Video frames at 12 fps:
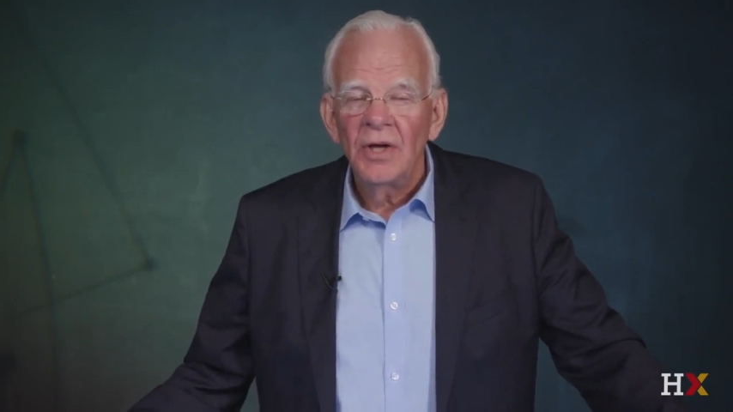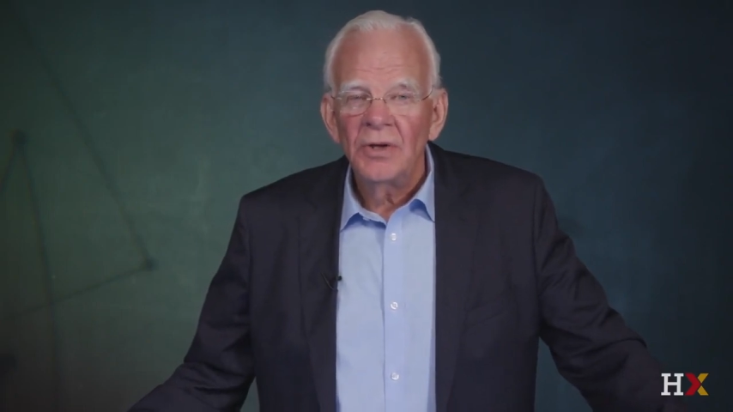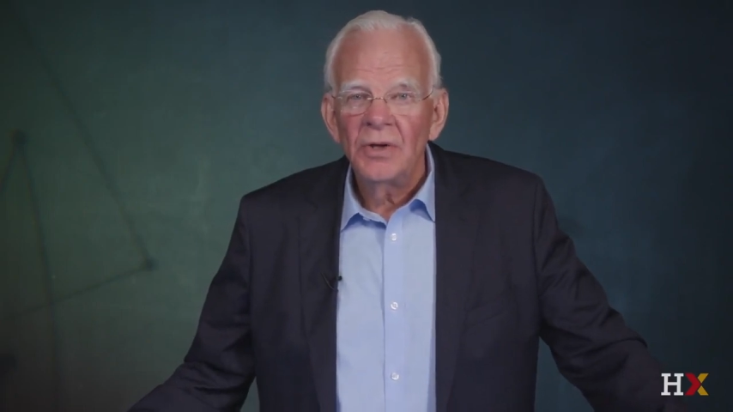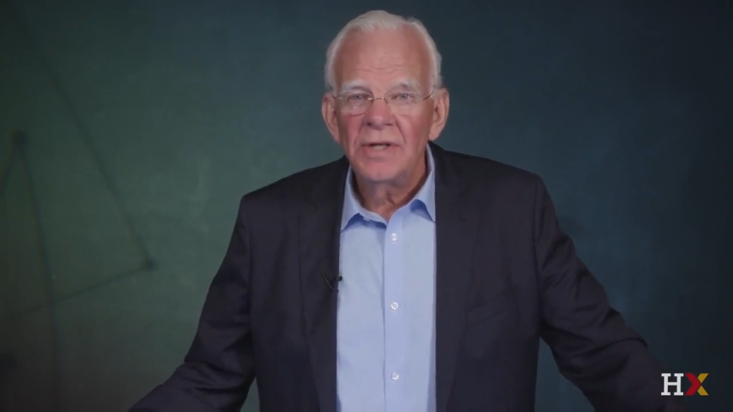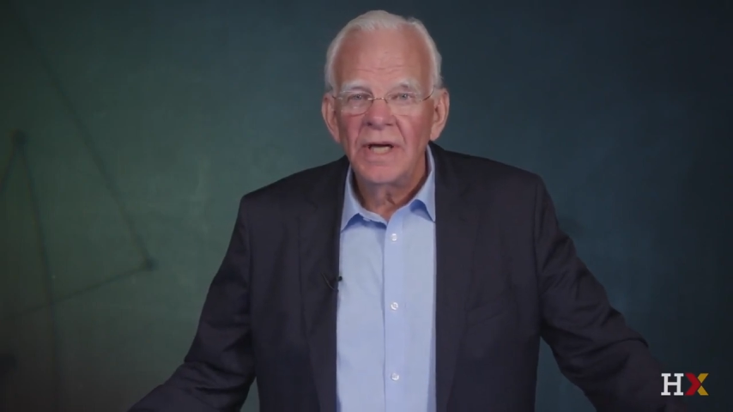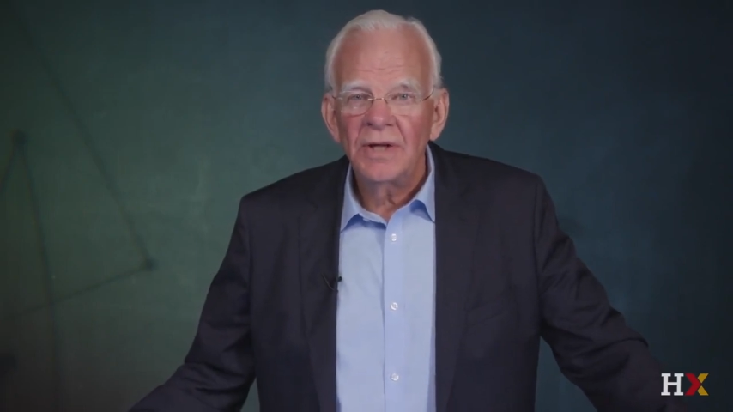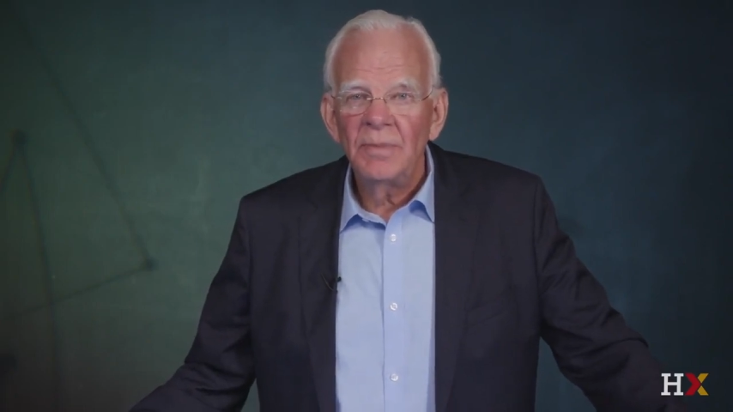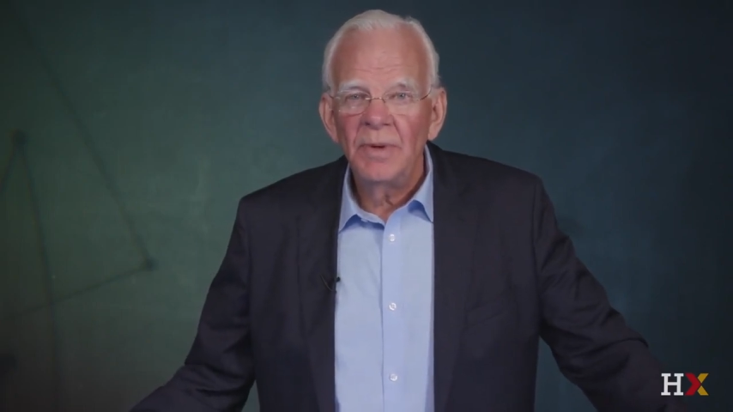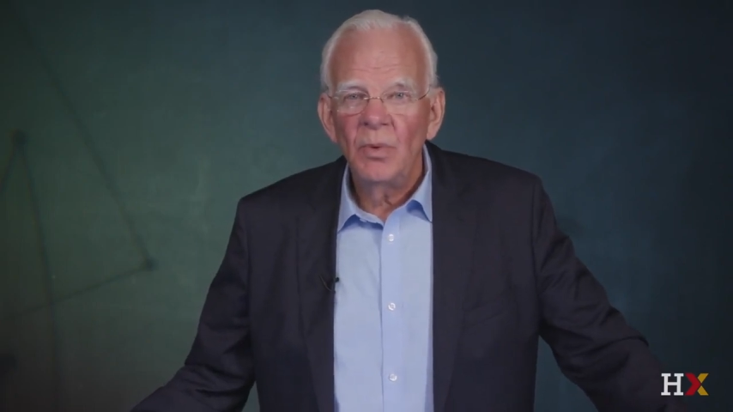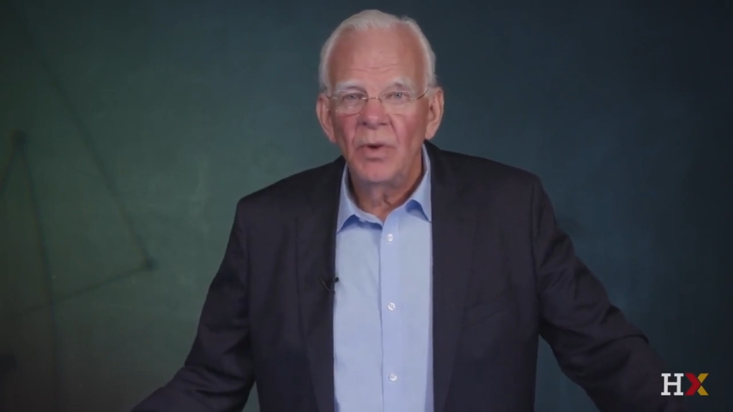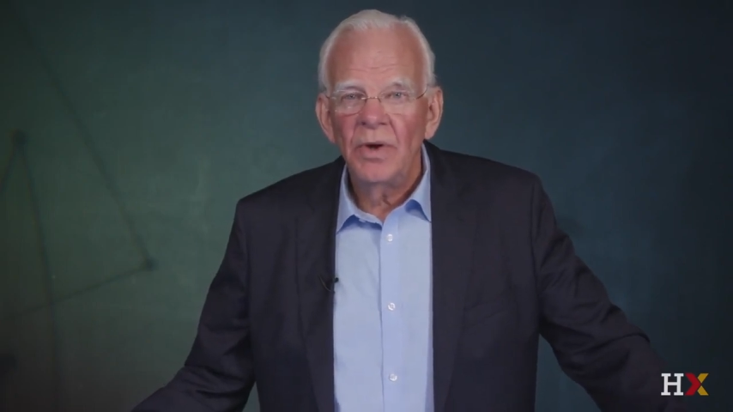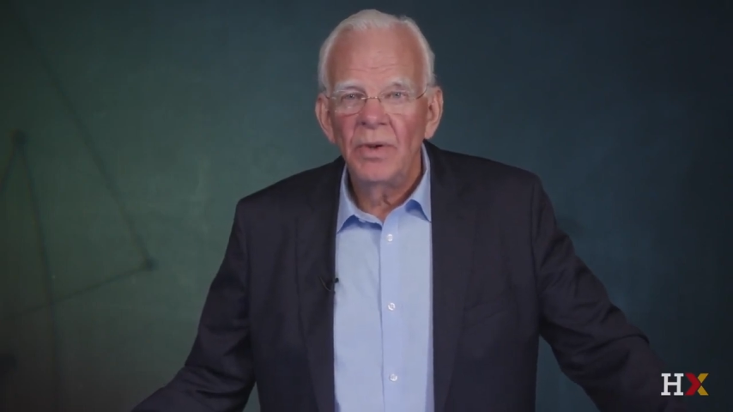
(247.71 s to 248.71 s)
turns out to
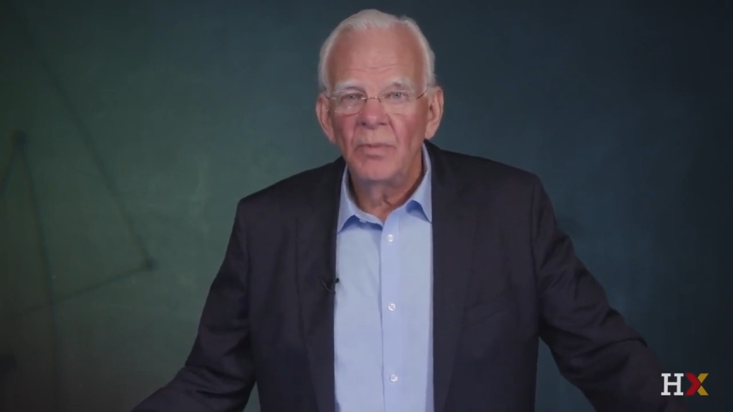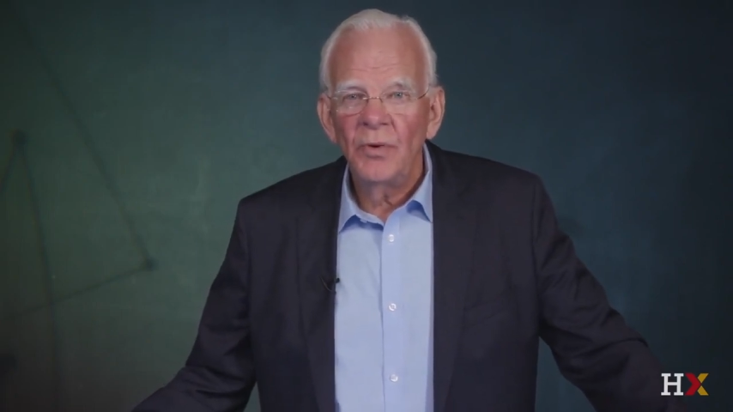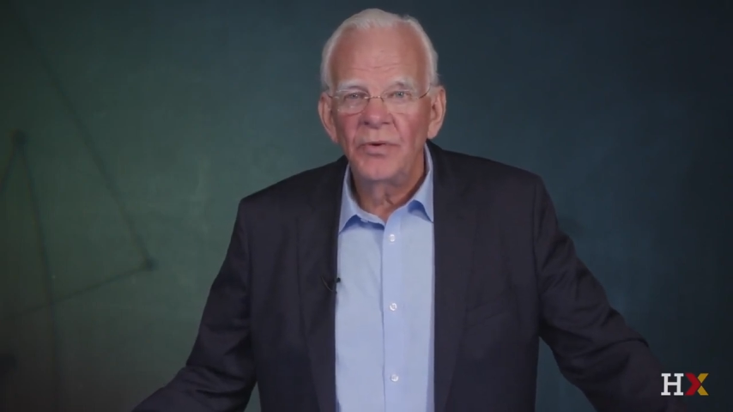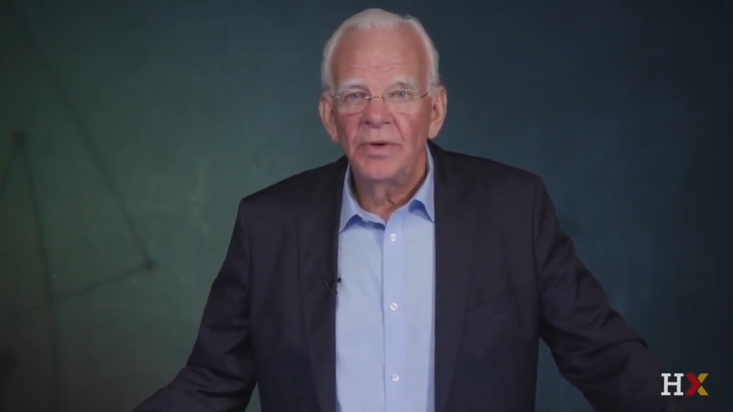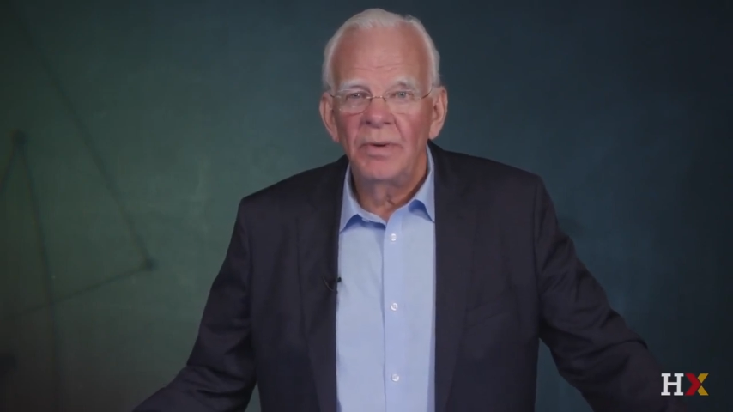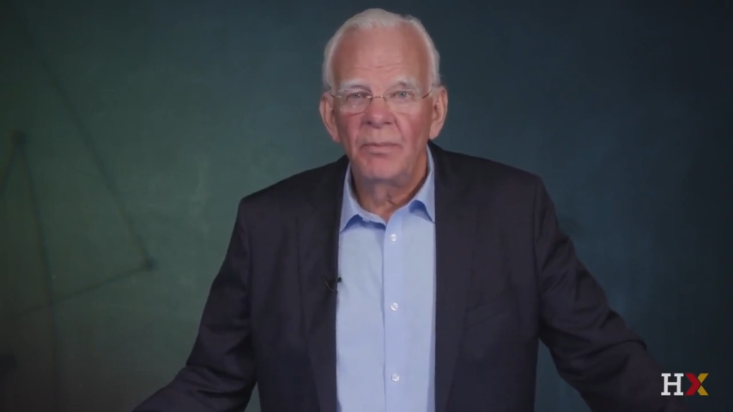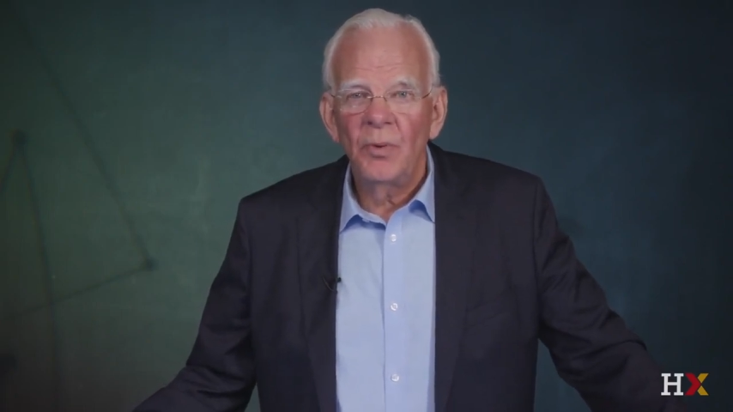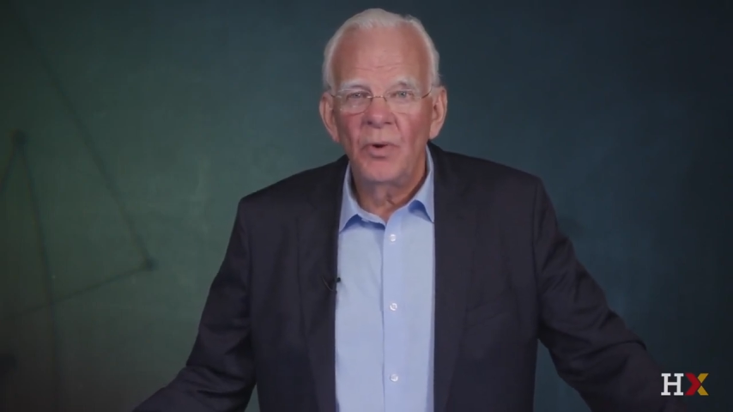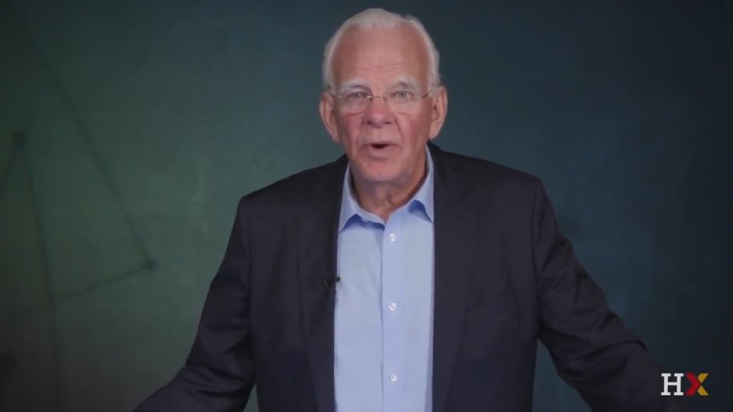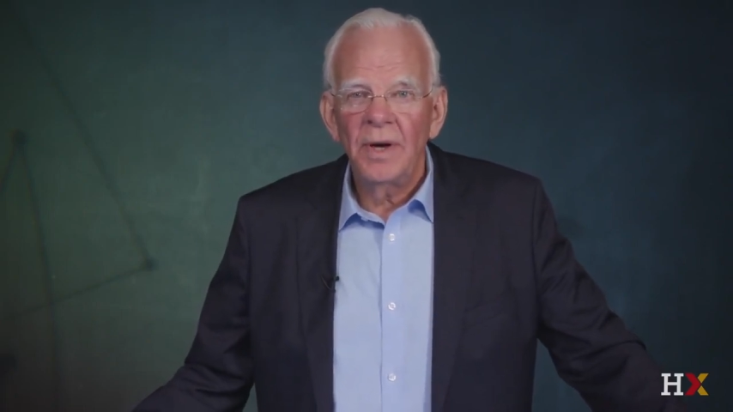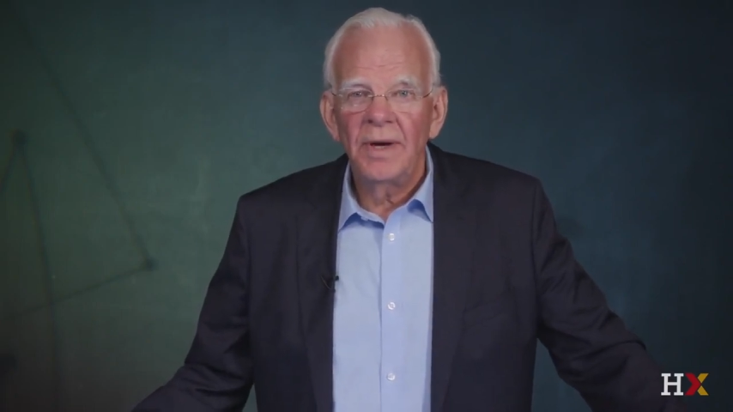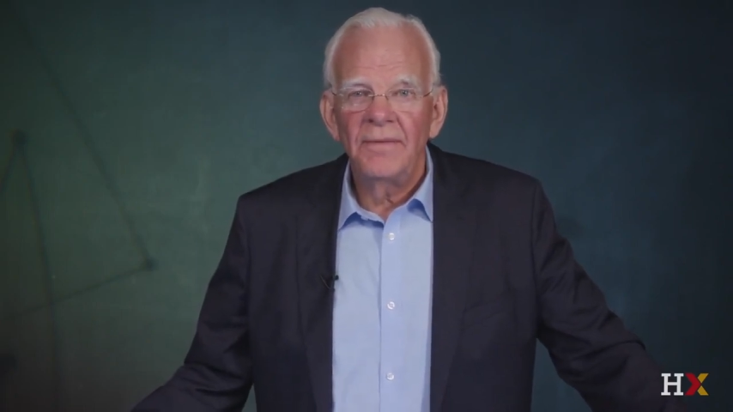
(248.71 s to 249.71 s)
be one of the most
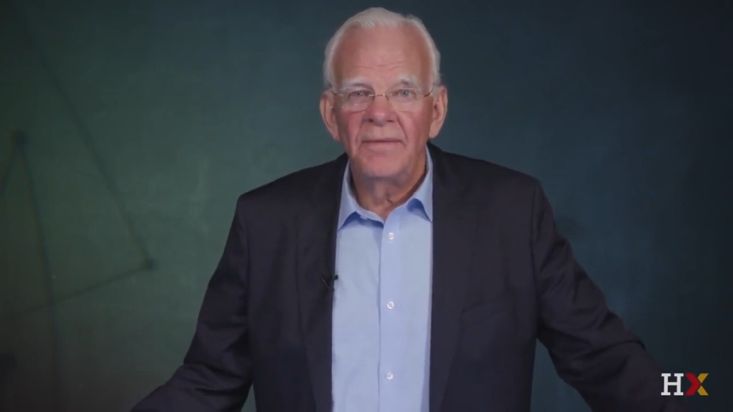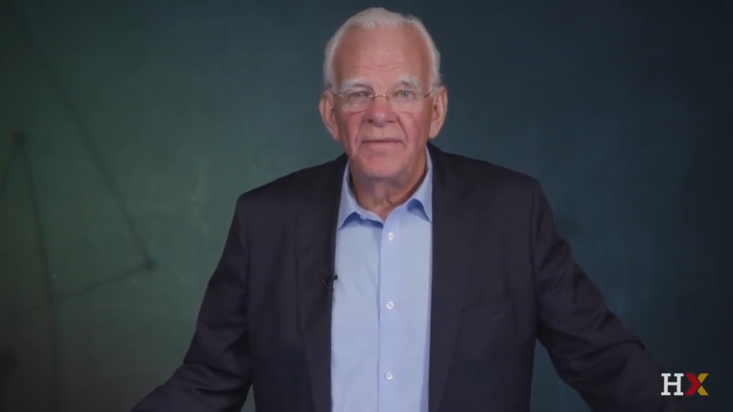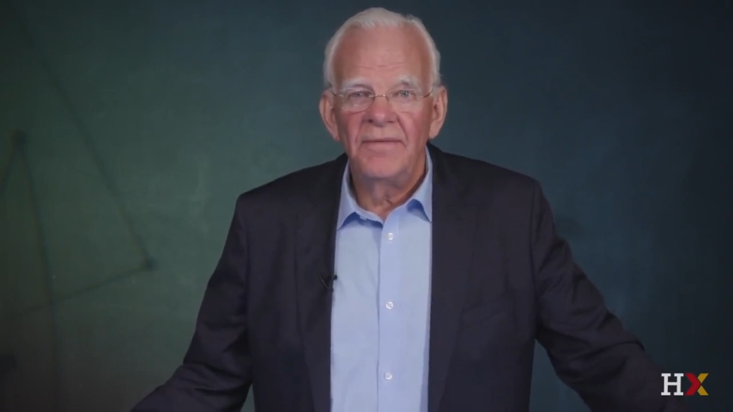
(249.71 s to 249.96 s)
important